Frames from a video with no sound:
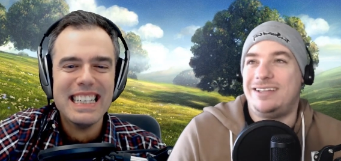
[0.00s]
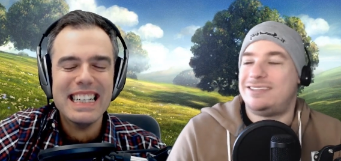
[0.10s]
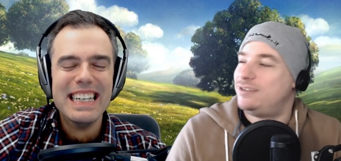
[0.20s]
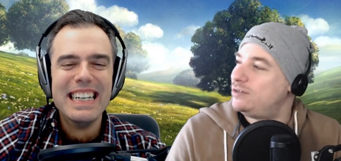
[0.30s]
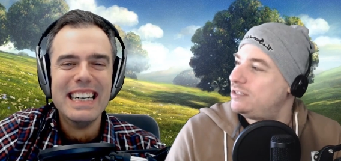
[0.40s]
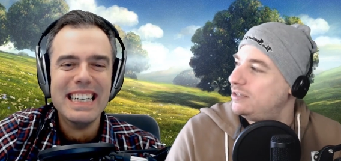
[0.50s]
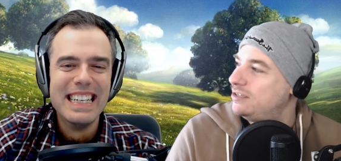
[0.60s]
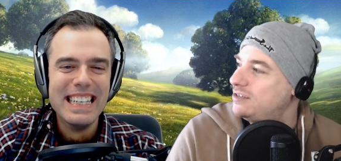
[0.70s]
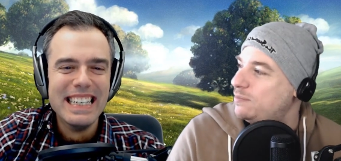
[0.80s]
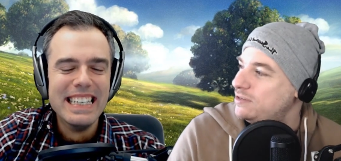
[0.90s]
Speaker 1: it's there's
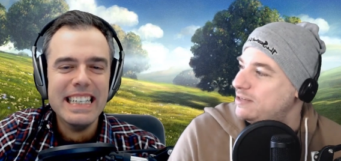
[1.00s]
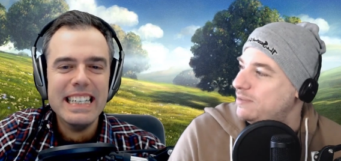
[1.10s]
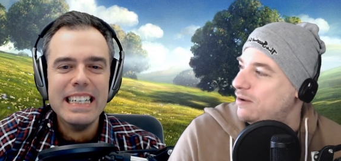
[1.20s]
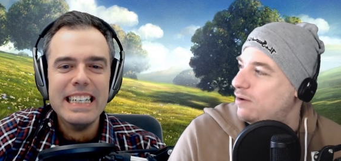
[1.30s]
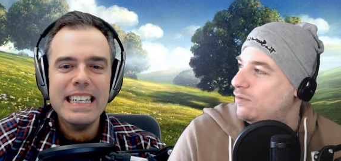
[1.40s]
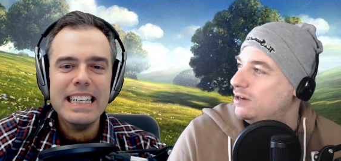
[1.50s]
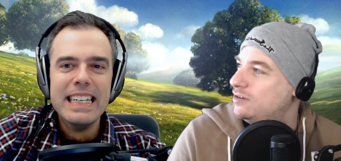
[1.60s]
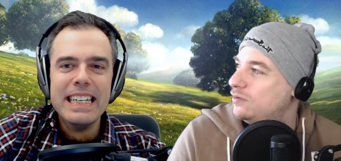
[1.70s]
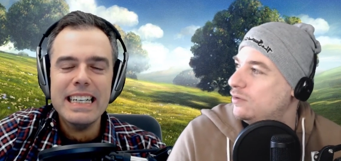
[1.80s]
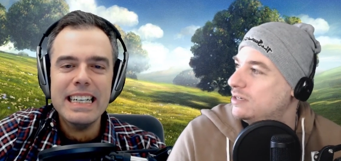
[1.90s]
there's almost something I want to
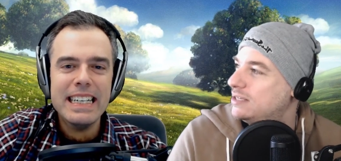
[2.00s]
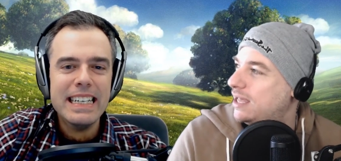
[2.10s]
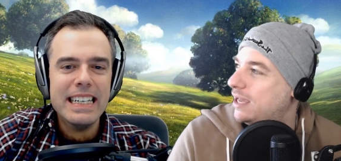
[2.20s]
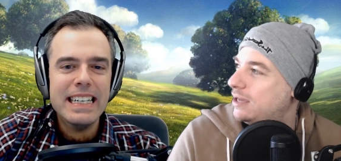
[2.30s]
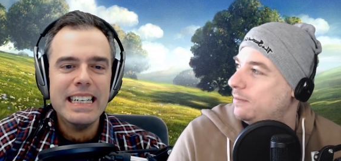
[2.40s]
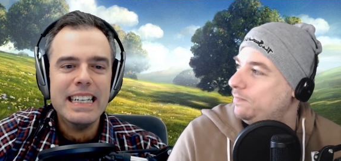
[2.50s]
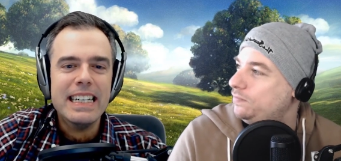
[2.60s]
do where it's like,